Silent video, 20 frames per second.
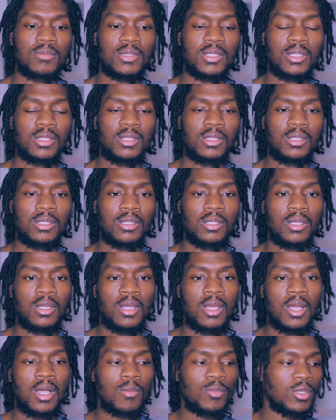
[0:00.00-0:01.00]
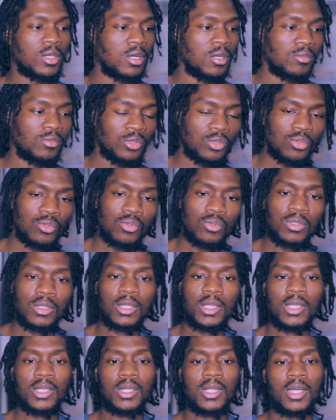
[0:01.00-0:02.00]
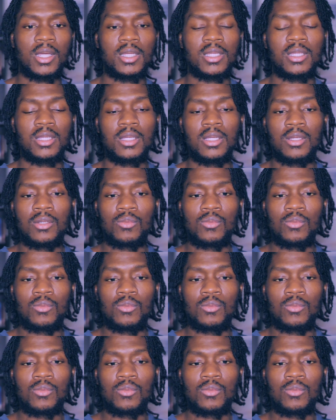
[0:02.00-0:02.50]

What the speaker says: what I'm saying? I'm gonna come through on the late night.